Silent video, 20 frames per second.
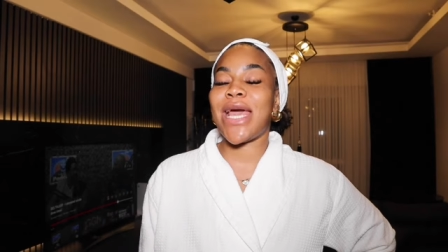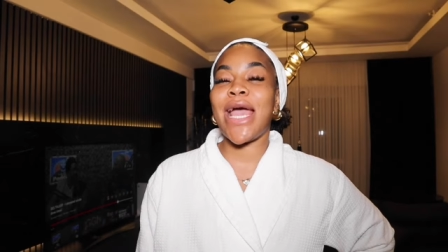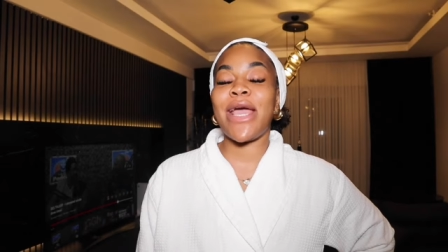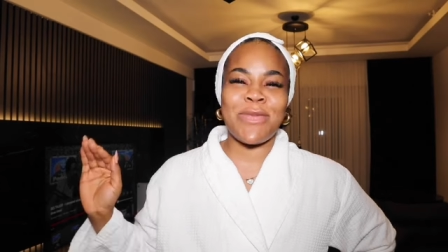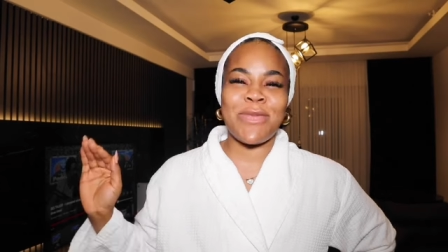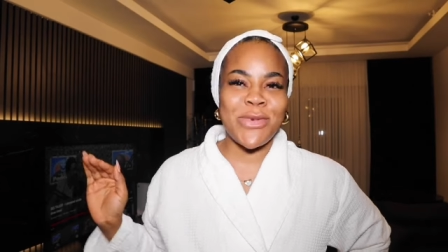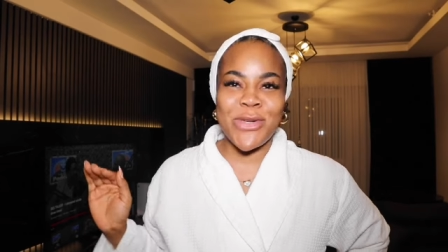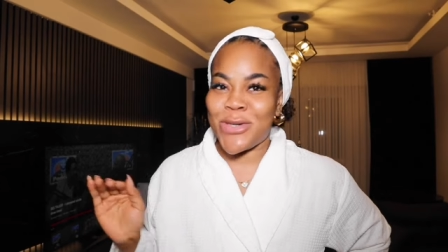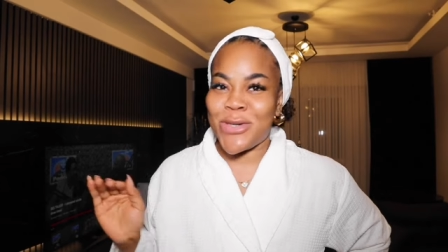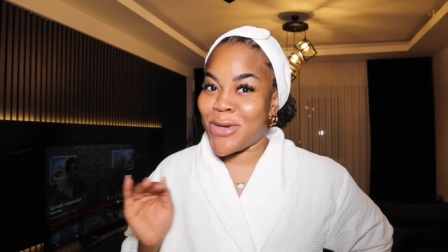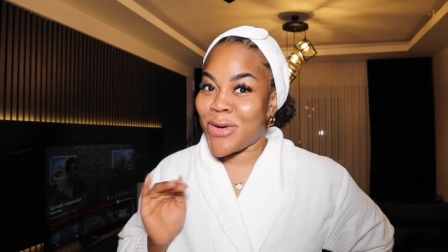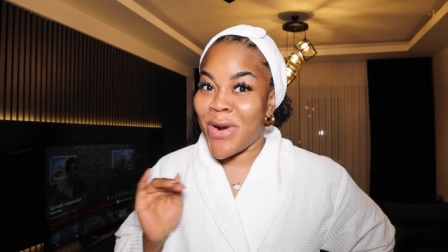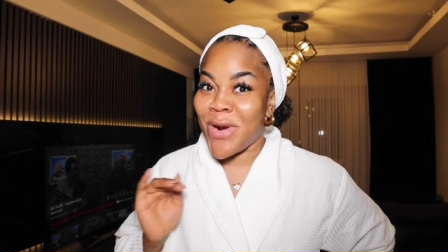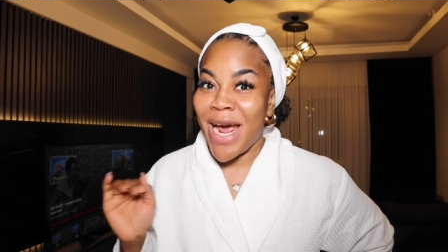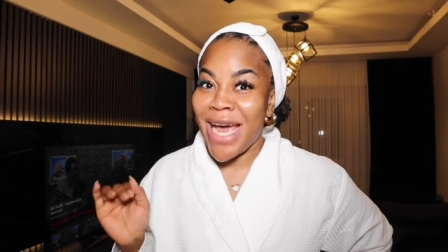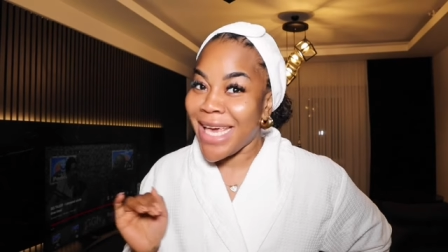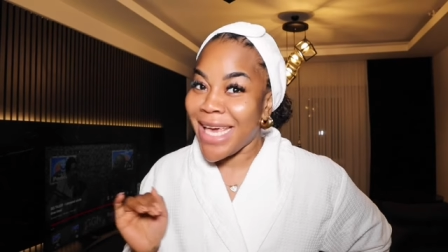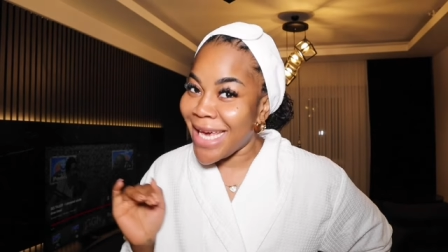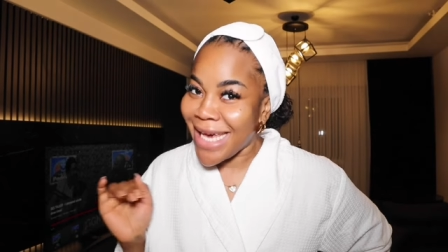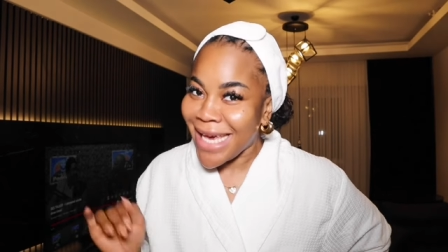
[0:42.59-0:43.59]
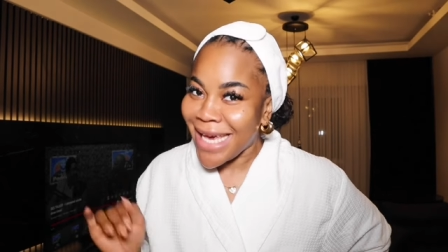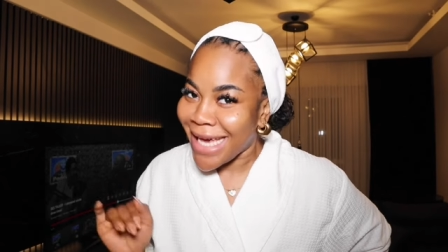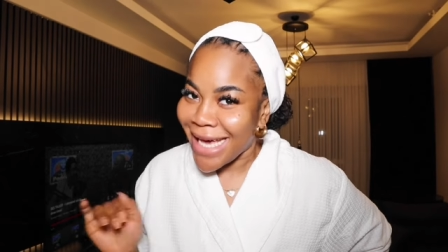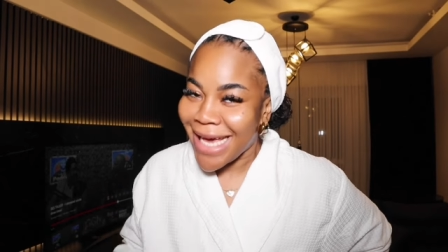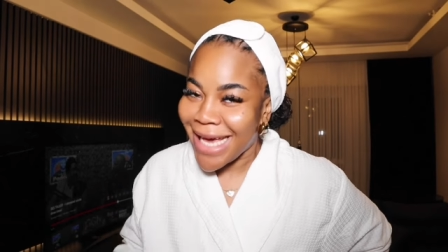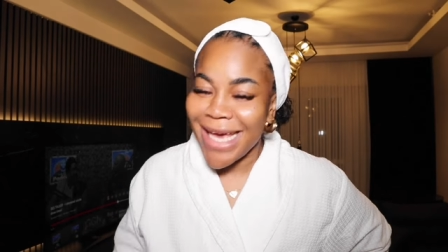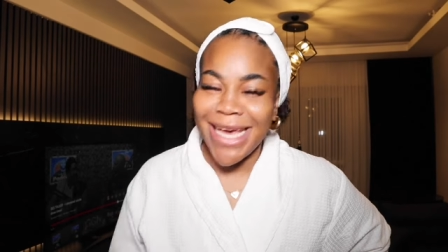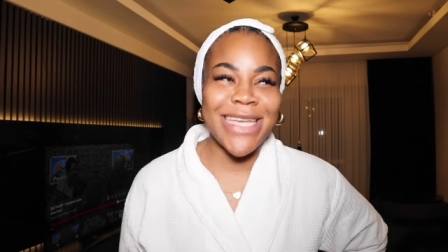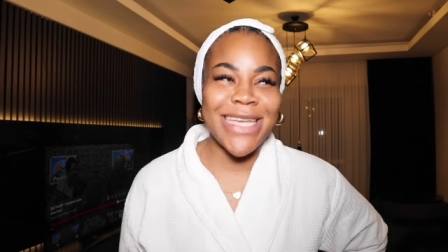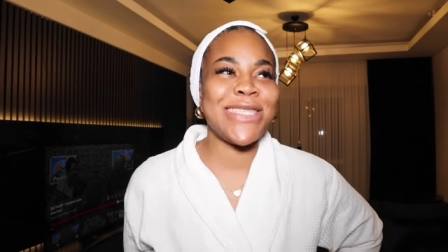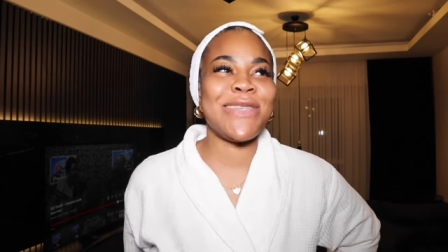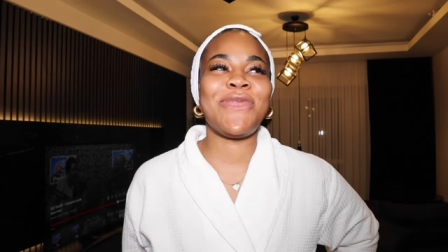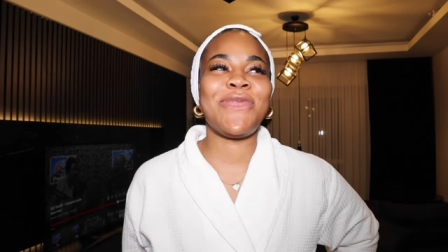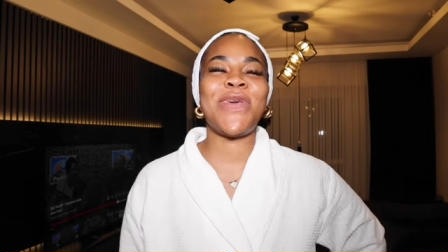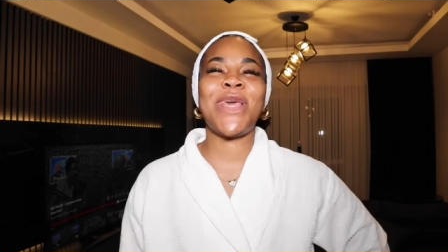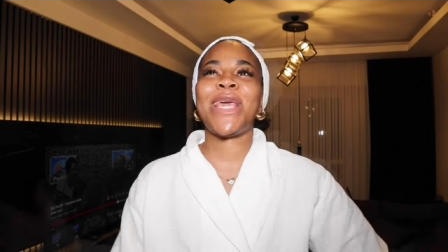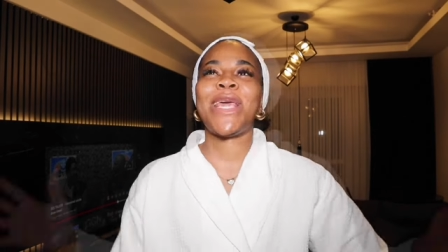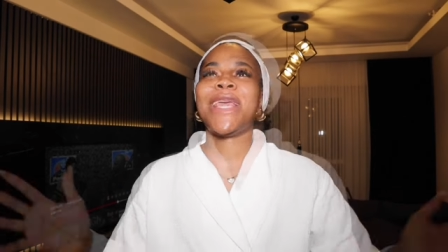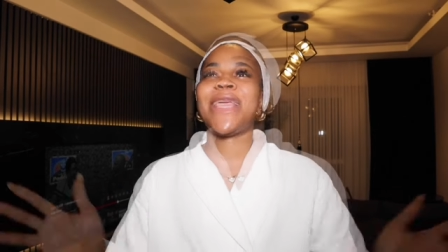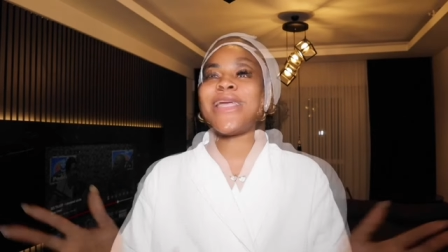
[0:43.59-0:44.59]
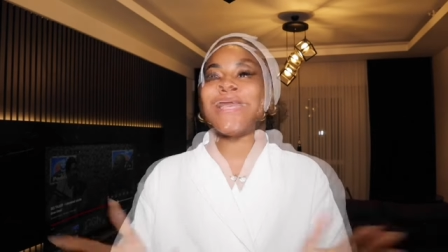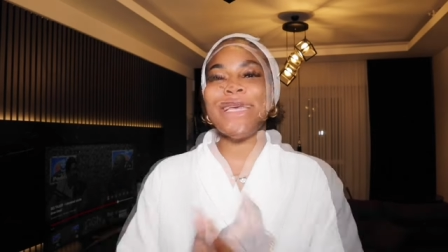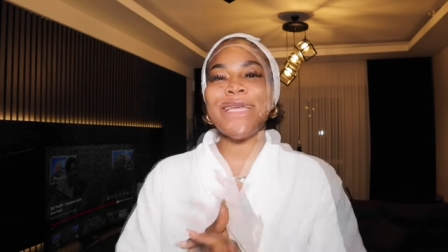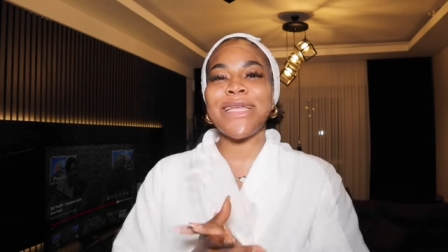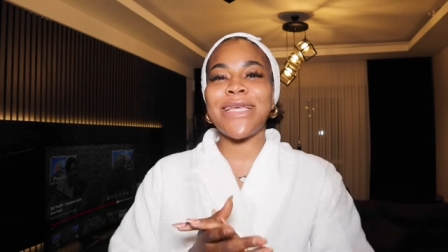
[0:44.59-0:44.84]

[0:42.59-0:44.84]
I'm trying to be here.